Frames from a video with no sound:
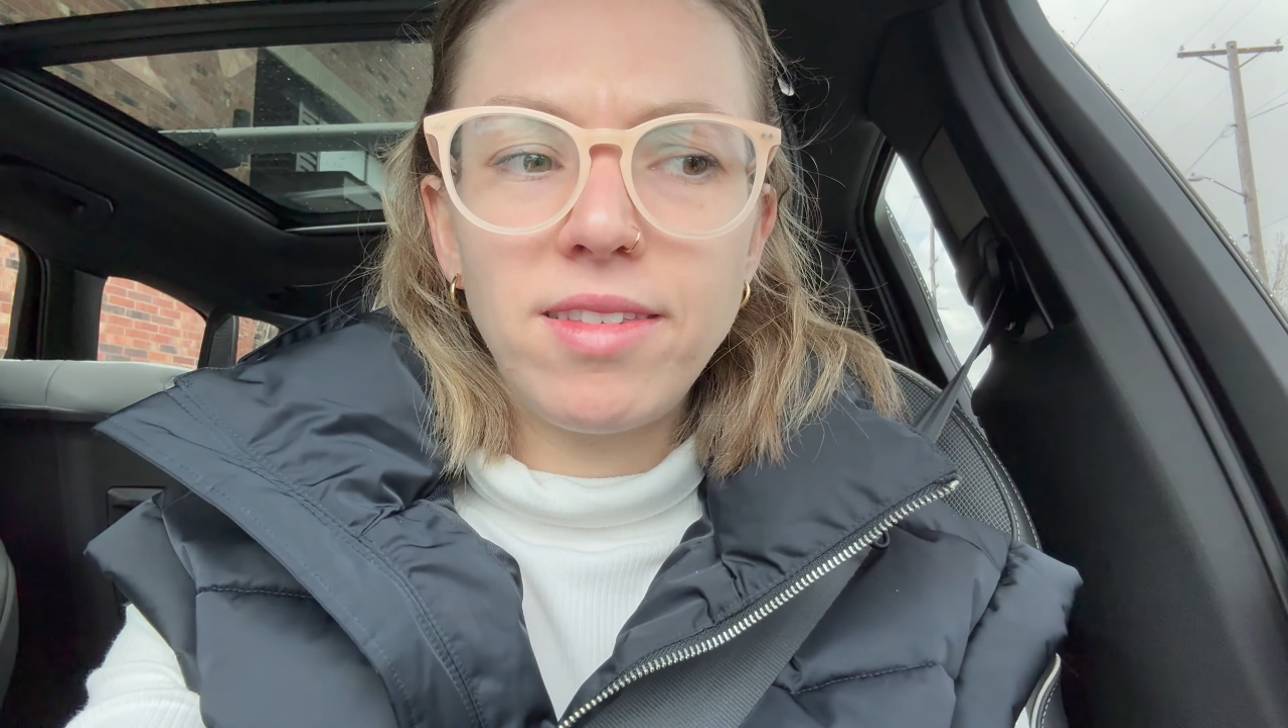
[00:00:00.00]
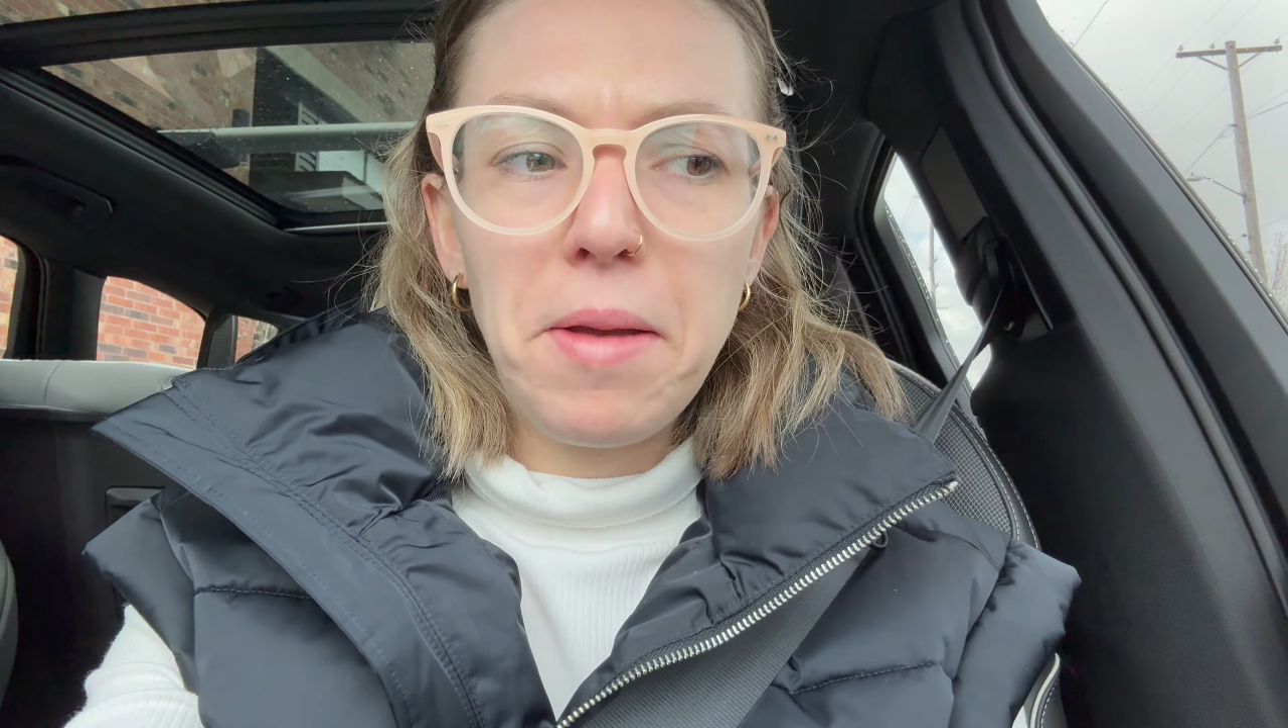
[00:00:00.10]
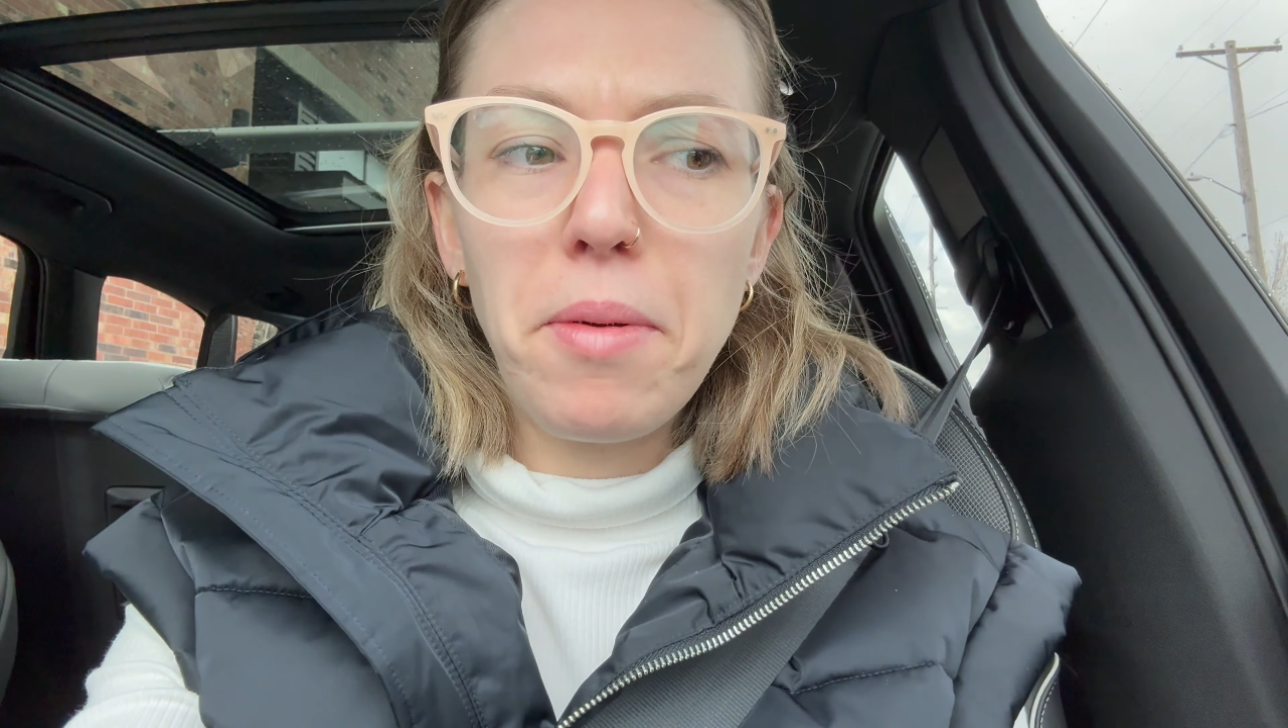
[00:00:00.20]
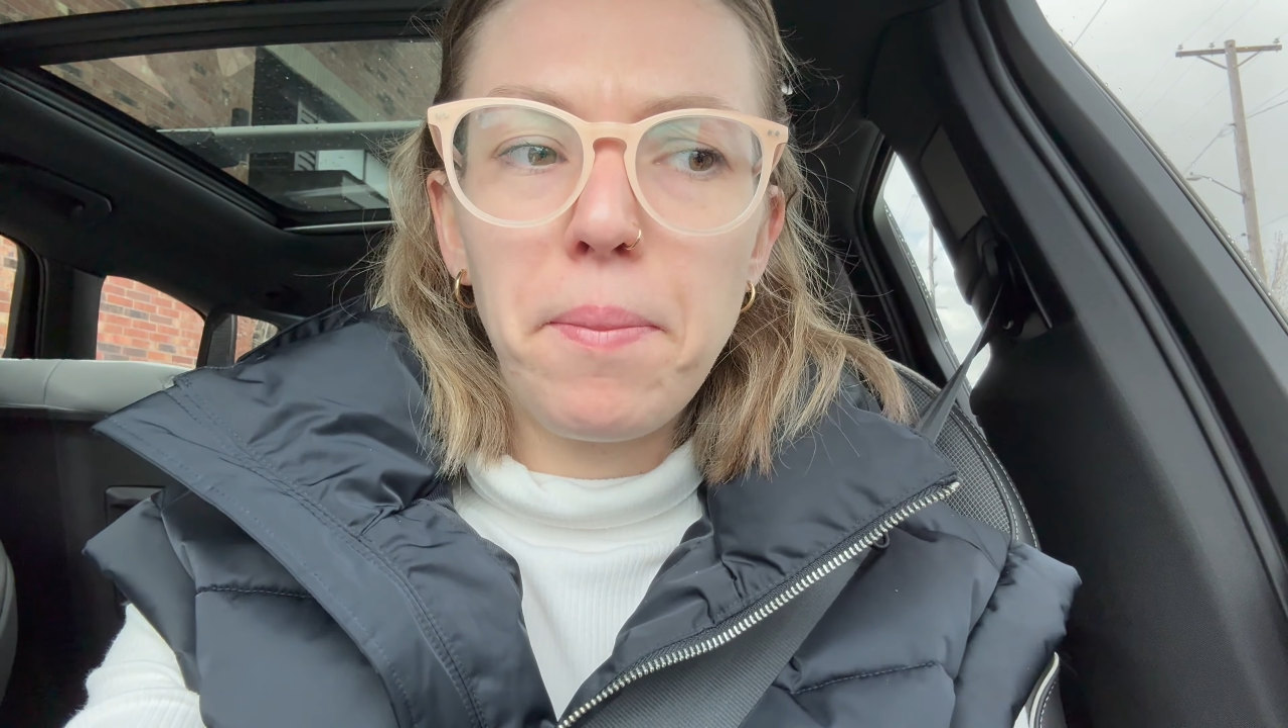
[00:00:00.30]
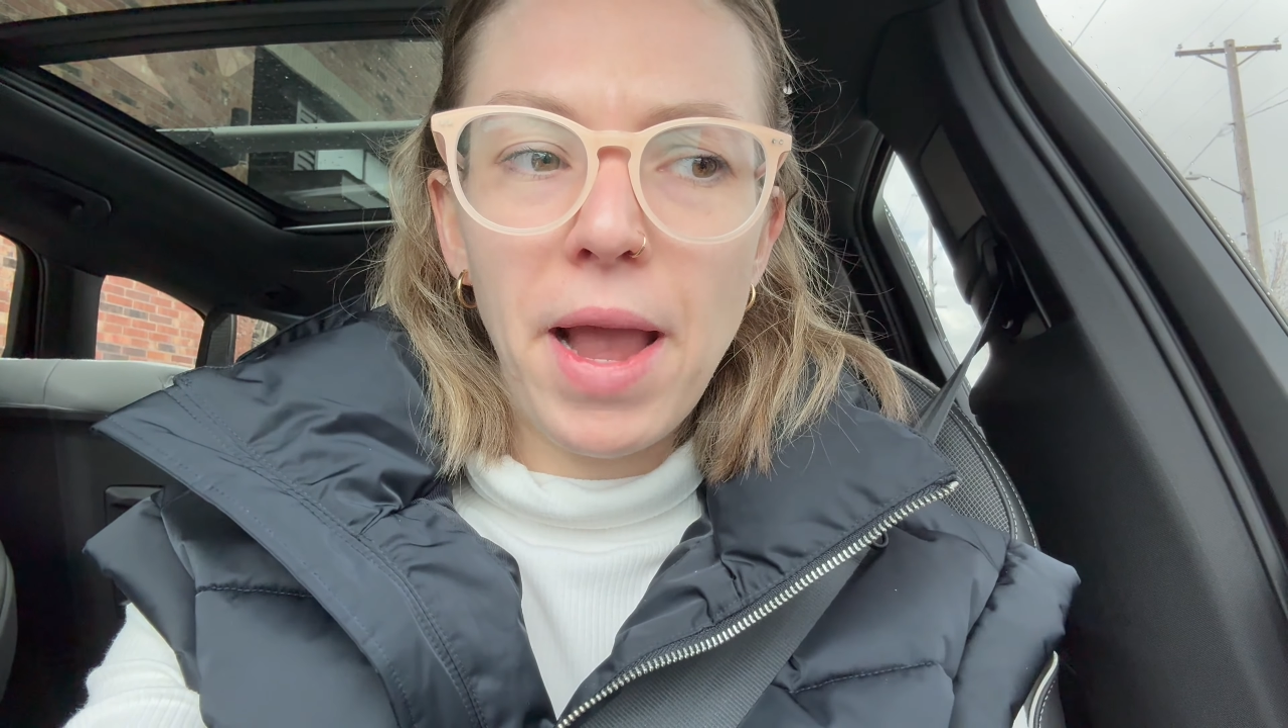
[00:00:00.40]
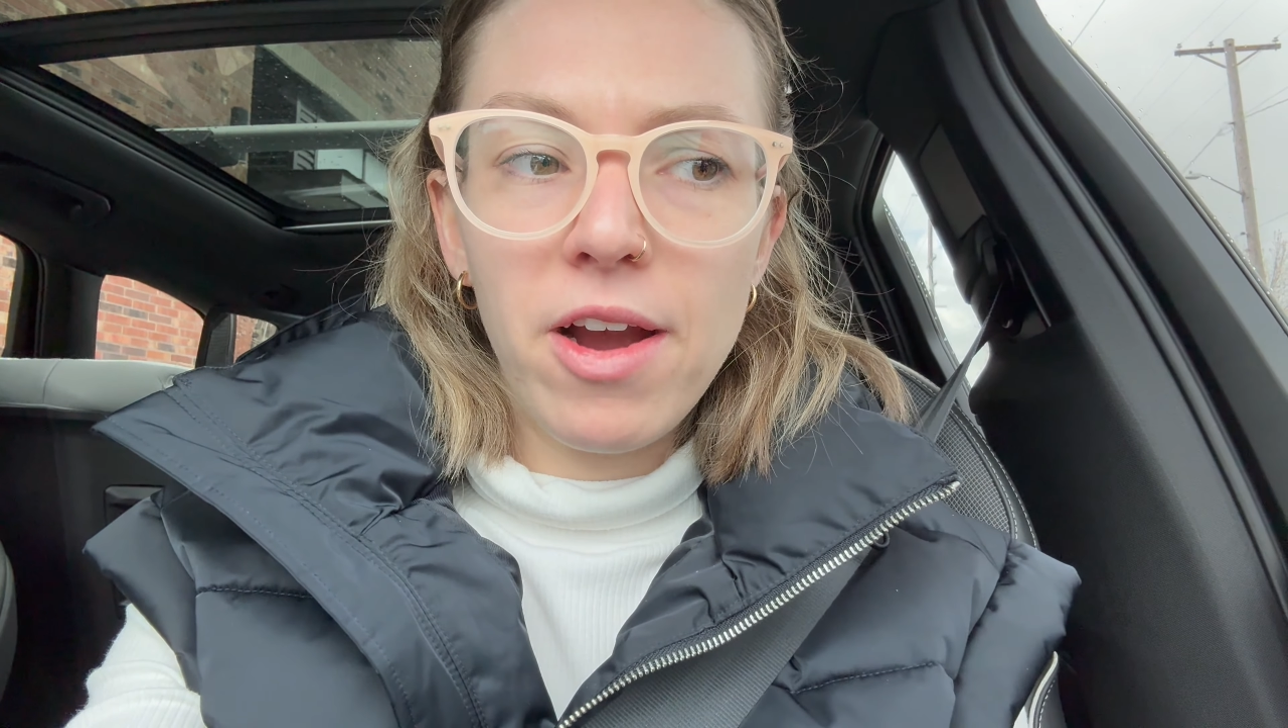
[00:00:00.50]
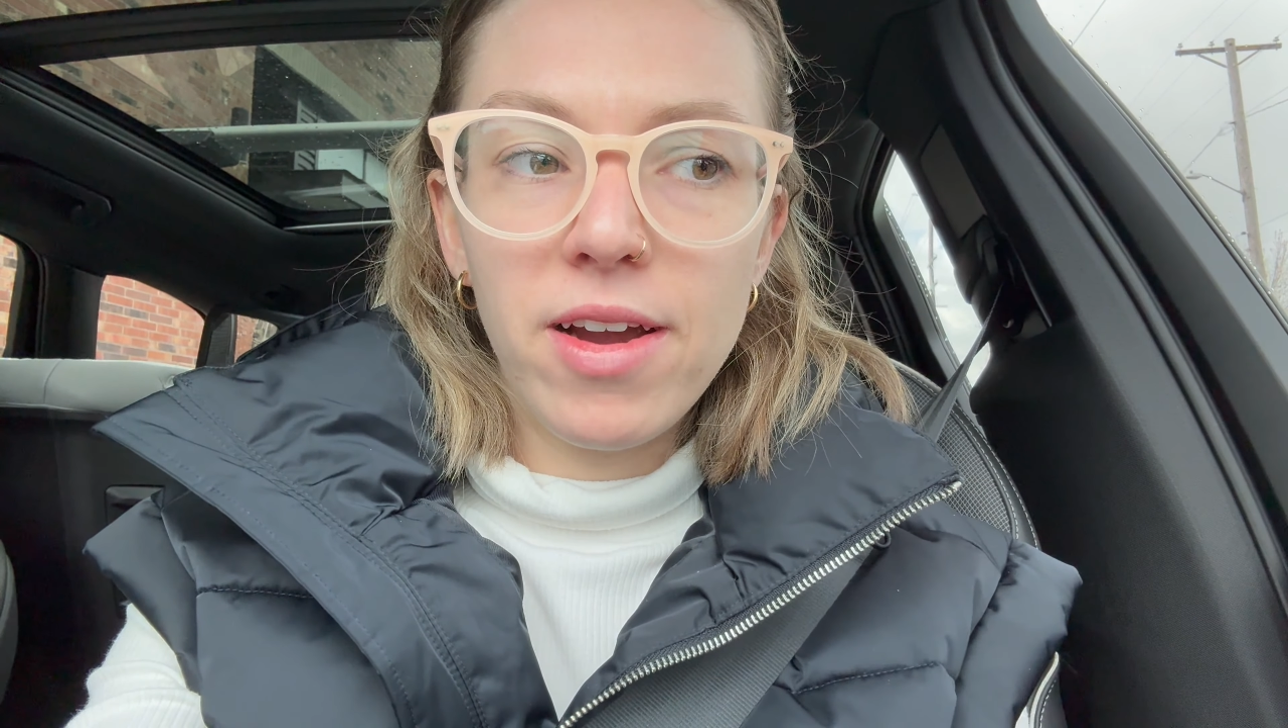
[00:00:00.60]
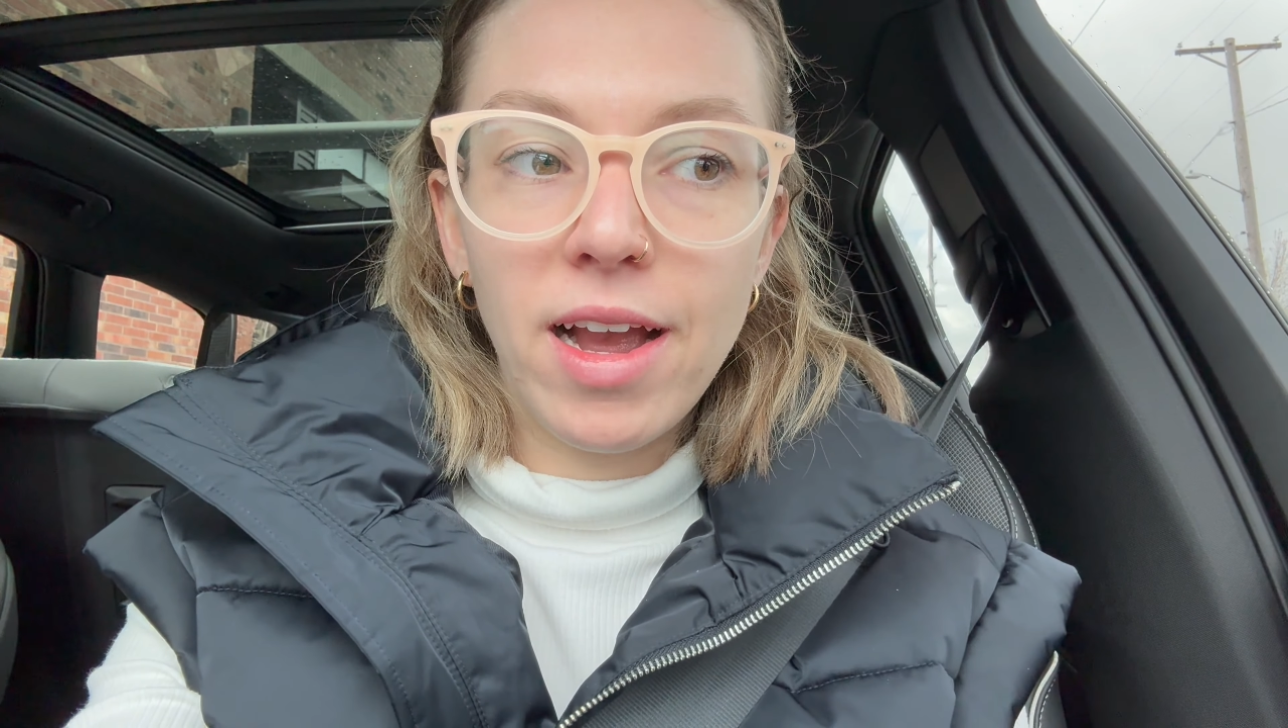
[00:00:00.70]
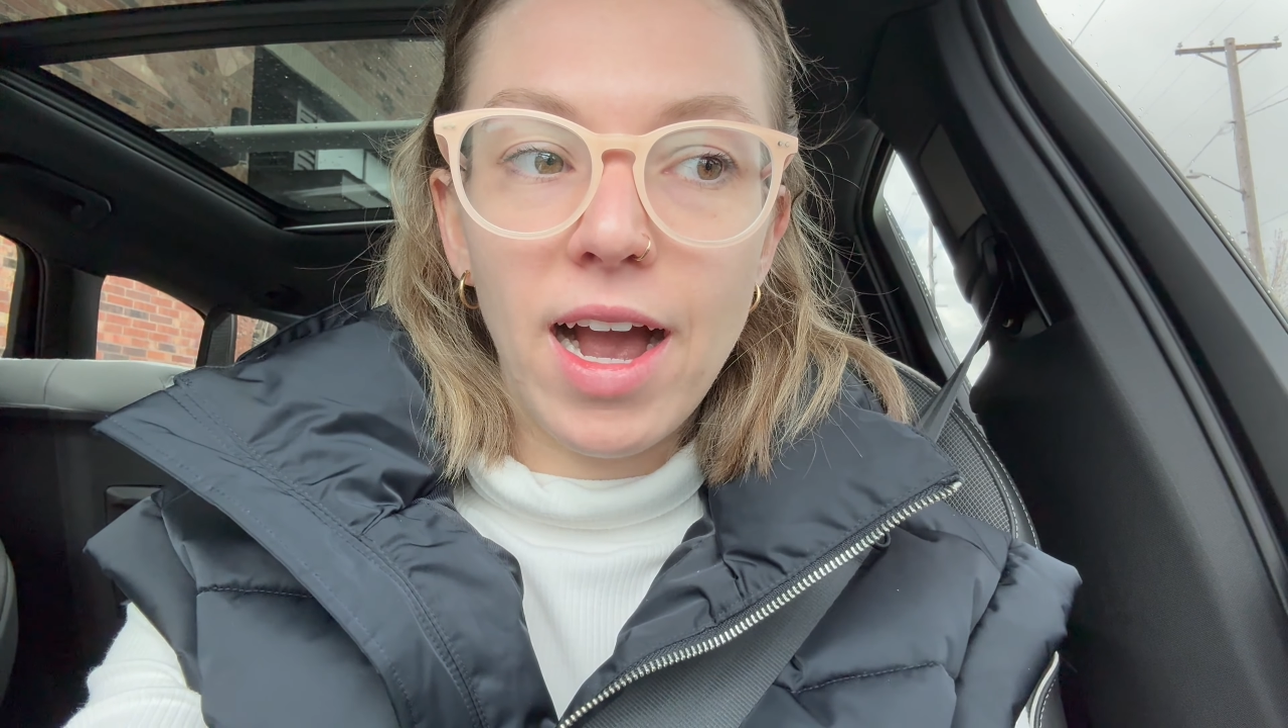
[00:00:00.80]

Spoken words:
say preparing,